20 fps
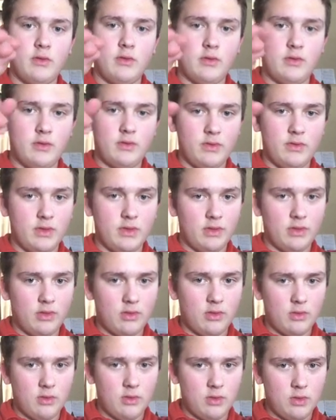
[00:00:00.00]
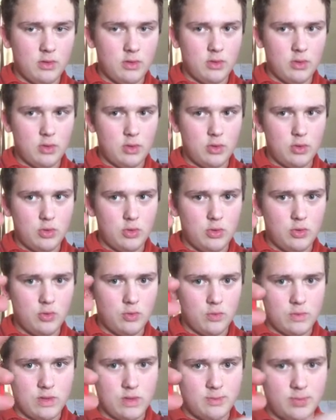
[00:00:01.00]
this
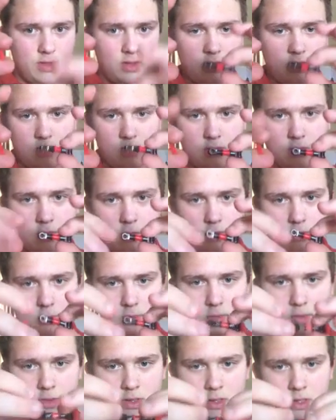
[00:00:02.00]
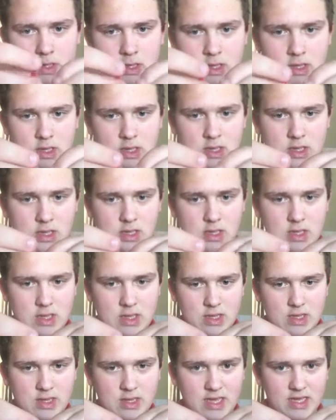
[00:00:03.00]
red piece,
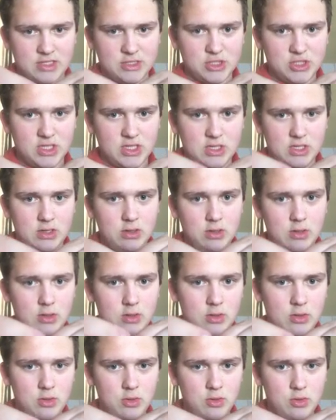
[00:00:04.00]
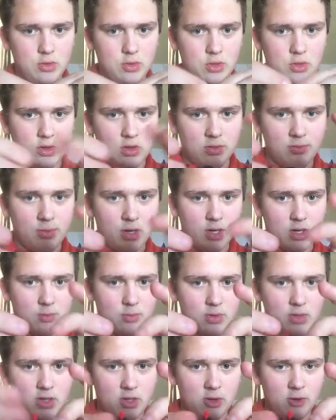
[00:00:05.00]
attach it in to this bottom one
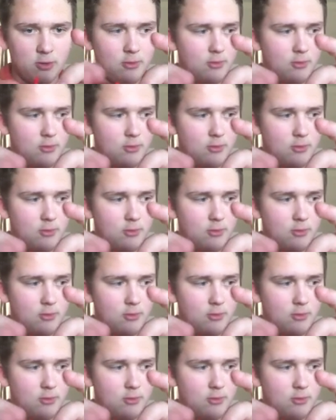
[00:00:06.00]
here,